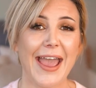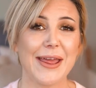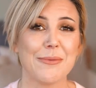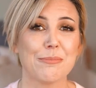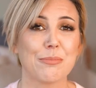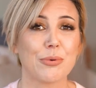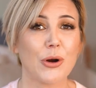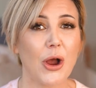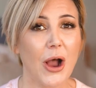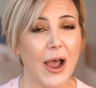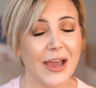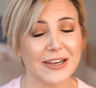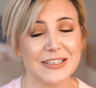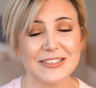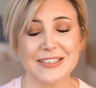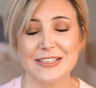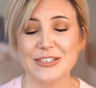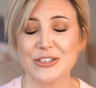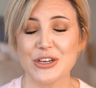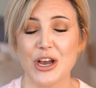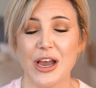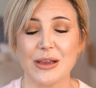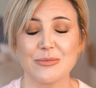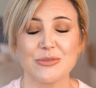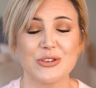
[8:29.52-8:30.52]
and Pride is a
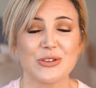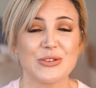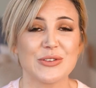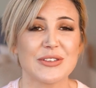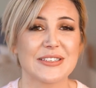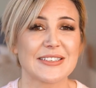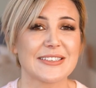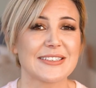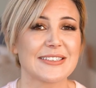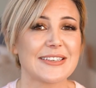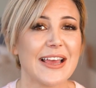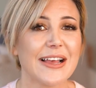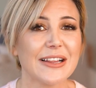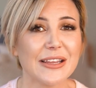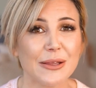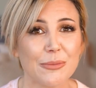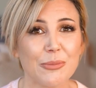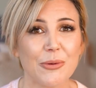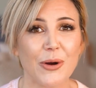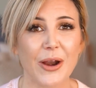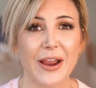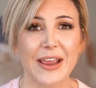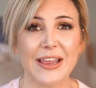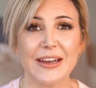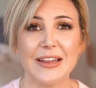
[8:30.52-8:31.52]
time to
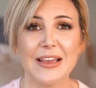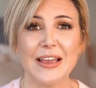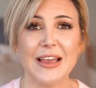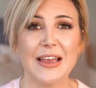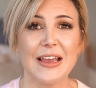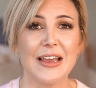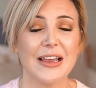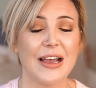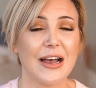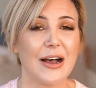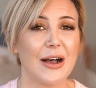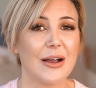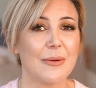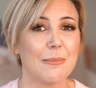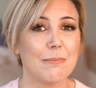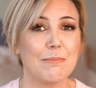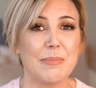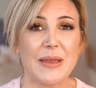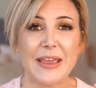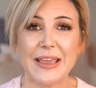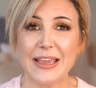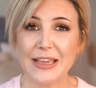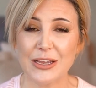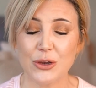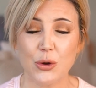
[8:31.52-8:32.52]
celebrate
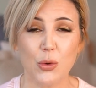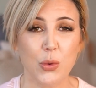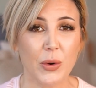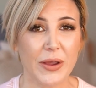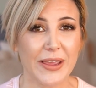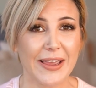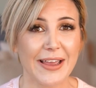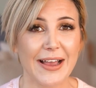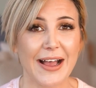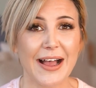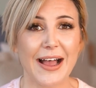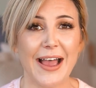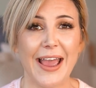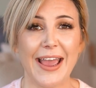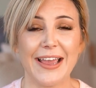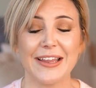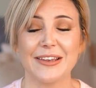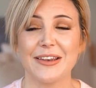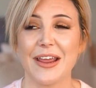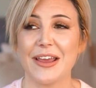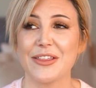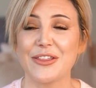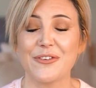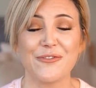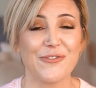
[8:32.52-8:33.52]
being queer
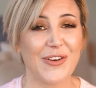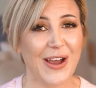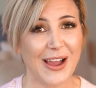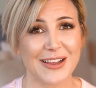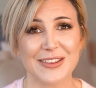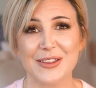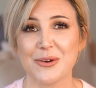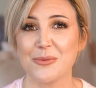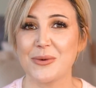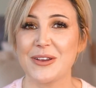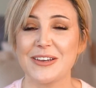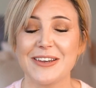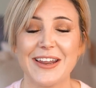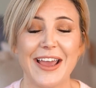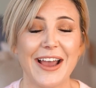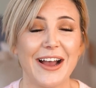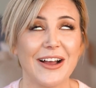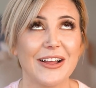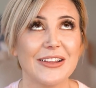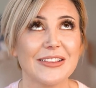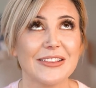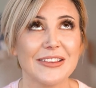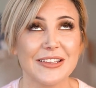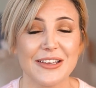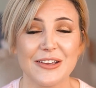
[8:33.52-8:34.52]
and the fact that we
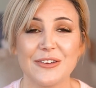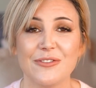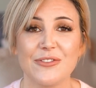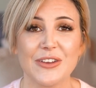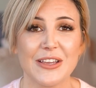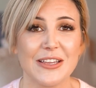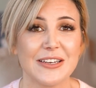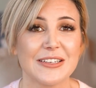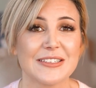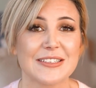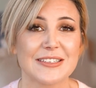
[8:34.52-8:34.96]
now live in